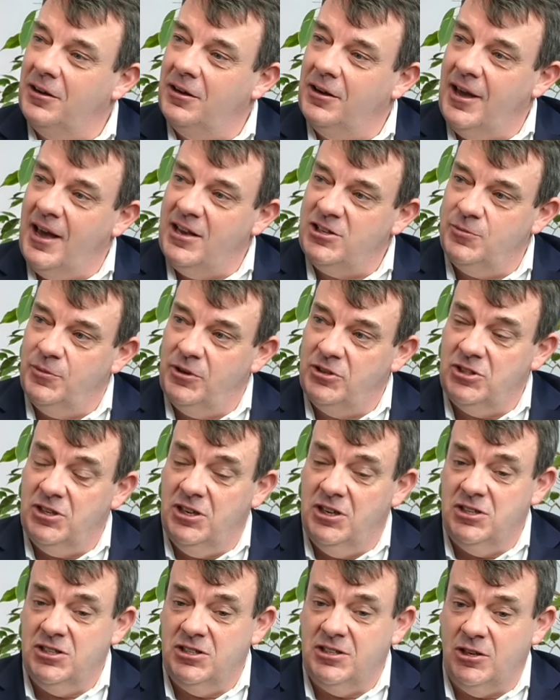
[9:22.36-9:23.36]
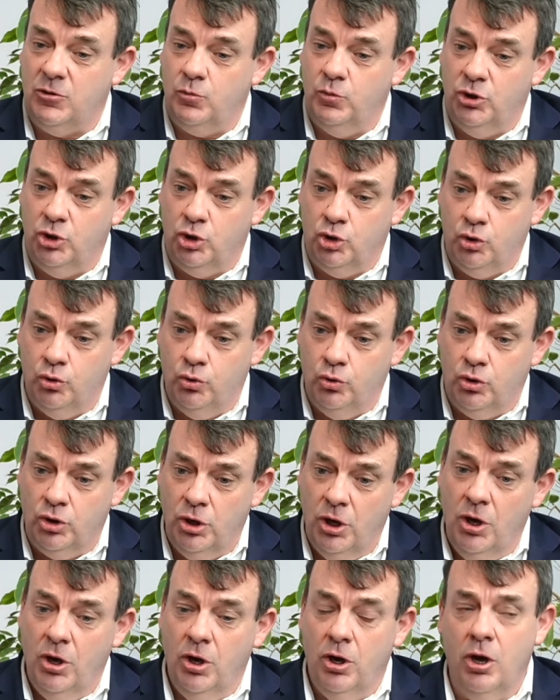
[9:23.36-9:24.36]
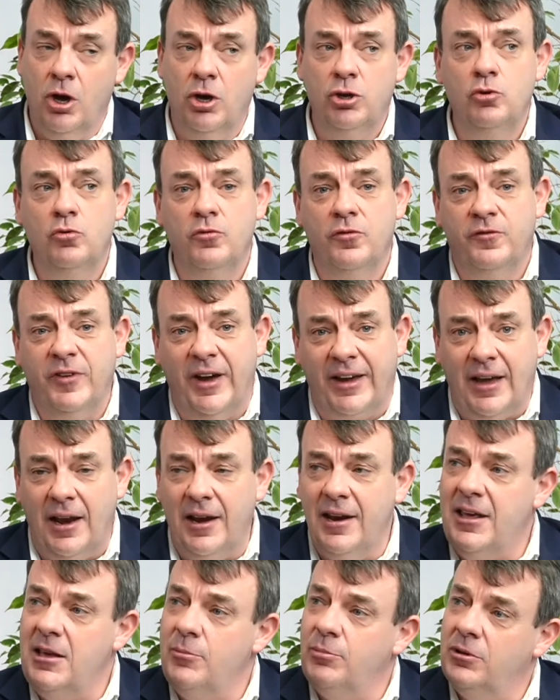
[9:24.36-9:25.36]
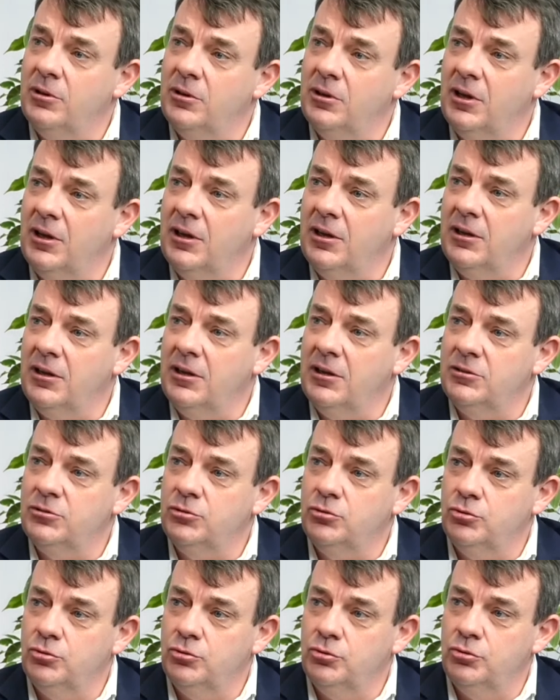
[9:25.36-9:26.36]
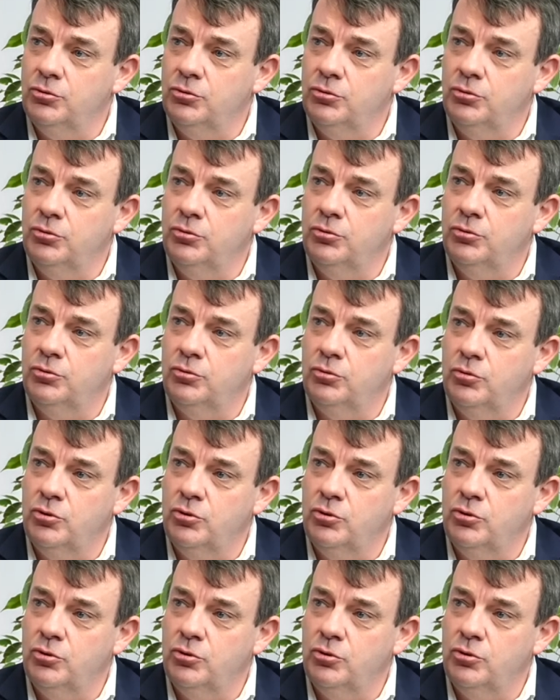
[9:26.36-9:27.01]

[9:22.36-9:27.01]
aspects, is that we choose a Uveca label to do